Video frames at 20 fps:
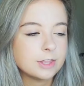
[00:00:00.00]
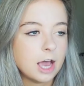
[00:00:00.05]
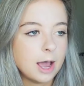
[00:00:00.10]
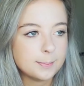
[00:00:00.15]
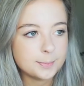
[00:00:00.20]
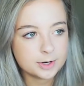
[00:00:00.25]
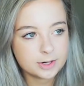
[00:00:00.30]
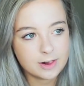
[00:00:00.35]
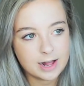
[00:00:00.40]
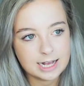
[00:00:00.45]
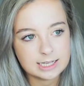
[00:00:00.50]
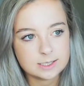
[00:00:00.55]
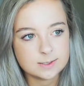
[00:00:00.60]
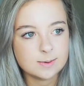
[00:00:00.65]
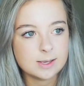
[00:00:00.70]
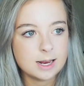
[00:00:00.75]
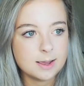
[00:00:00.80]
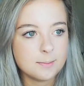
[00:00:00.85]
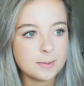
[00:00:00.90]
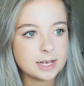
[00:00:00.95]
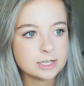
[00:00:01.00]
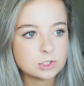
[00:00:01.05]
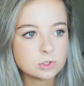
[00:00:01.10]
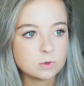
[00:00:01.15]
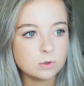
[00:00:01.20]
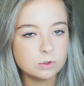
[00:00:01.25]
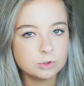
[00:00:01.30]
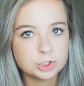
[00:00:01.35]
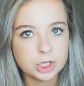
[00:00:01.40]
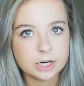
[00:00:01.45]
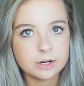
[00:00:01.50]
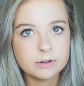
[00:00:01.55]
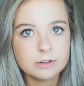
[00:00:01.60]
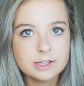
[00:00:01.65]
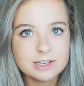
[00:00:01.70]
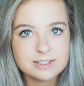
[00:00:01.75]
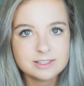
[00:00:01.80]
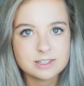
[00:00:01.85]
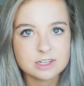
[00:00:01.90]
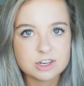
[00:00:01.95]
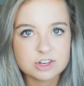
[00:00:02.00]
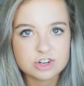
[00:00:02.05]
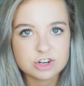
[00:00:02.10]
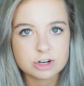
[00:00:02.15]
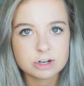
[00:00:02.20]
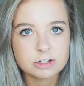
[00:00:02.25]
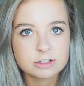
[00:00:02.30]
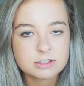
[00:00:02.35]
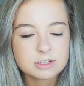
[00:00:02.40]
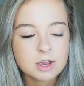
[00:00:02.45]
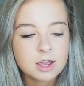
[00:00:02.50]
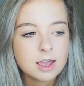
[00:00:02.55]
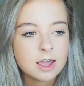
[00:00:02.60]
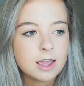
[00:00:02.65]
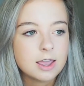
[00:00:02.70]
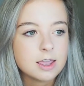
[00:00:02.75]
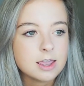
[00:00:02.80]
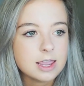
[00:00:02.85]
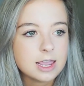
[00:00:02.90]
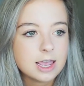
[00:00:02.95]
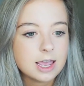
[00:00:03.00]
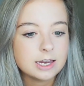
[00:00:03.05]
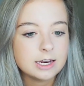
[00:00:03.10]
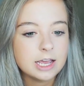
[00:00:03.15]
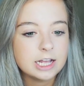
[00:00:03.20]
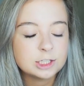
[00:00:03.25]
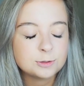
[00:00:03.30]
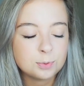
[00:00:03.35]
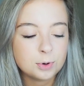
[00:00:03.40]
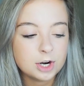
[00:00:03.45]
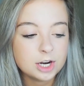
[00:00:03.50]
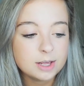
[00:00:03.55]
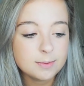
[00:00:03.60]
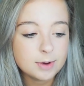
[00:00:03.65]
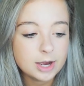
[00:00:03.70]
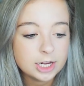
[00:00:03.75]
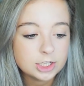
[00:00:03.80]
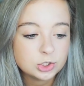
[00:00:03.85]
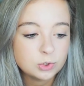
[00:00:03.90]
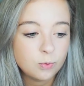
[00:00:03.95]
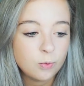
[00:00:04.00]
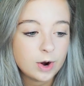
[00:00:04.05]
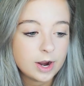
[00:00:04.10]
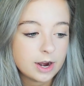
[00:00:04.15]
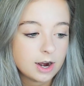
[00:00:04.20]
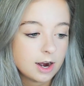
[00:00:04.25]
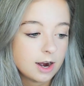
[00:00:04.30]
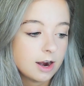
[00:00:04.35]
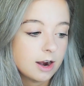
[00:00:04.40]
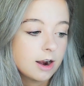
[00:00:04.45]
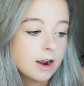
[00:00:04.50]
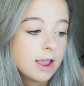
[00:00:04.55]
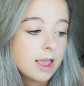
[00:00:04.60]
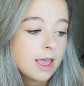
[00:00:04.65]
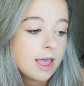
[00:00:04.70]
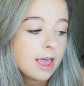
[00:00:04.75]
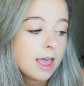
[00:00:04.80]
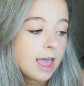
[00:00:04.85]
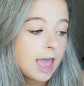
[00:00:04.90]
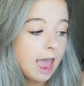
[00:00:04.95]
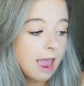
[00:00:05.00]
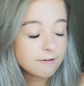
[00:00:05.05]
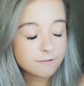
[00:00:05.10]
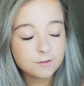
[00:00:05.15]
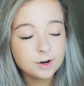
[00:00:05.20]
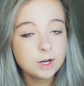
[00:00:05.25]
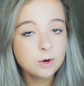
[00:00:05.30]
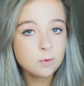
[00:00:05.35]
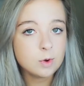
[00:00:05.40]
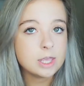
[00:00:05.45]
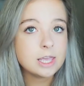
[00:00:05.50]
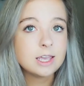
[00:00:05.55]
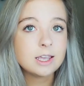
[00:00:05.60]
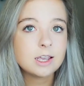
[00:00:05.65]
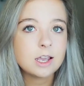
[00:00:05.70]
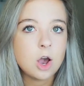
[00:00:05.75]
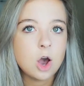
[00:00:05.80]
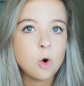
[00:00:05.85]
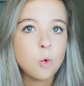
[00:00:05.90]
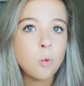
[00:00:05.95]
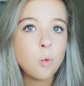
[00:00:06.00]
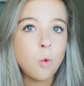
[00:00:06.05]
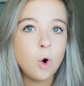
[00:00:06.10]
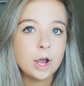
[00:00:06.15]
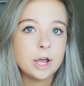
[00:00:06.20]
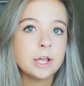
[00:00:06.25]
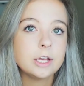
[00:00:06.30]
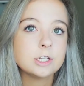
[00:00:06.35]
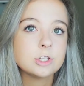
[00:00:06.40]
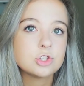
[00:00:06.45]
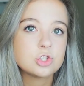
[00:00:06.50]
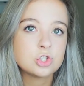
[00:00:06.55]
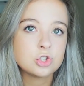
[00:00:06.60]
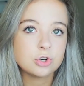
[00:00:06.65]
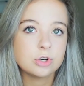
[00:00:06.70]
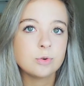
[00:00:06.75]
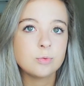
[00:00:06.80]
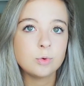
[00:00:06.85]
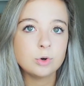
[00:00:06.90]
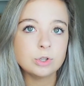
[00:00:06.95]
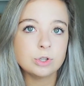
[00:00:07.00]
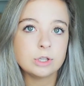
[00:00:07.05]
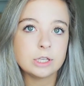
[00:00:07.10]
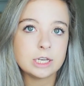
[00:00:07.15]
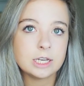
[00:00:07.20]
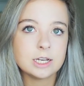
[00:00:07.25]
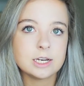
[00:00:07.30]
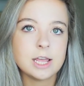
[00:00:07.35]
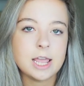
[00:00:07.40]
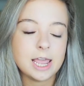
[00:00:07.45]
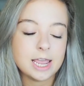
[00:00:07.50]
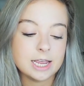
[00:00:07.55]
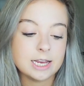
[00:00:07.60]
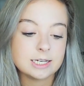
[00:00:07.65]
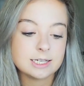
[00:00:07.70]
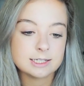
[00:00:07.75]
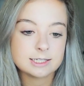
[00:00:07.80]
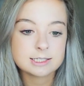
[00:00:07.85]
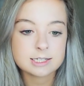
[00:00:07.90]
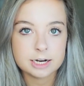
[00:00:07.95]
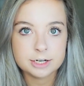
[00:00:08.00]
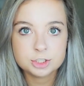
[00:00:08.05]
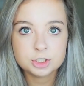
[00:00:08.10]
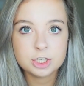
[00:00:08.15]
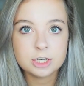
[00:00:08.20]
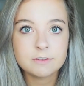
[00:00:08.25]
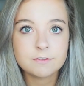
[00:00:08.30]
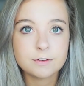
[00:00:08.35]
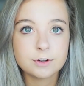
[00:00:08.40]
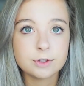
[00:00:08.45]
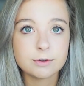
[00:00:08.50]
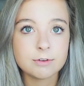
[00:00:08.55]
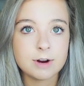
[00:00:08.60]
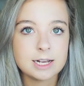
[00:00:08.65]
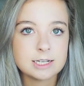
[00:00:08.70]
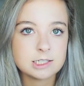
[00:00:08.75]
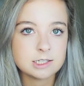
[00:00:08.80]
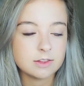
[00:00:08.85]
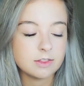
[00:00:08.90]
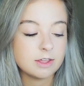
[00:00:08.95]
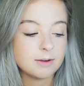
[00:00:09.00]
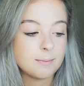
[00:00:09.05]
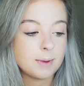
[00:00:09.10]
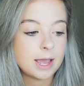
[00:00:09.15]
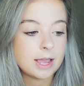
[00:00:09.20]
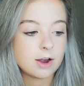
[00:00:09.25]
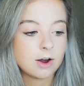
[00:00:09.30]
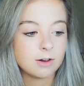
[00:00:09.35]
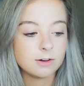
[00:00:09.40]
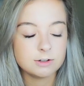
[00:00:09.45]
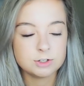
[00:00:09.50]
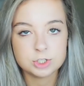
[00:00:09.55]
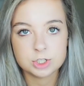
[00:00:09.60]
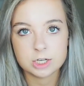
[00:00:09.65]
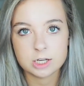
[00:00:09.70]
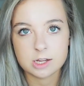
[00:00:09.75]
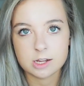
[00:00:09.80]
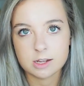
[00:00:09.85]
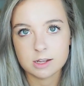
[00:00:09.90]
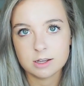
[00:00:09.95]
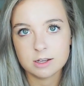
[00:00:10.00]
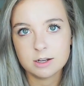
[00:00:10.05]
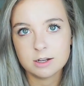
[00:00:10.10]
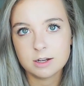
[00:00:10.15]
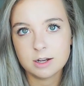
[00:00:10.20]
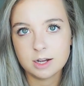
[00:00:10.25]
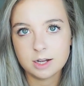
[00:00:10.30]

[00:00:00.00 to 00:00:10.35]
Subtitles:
the upperclassmen at my school, generally seniors, and it's pretty much where every week one student will lead a discussion for the rest of the biology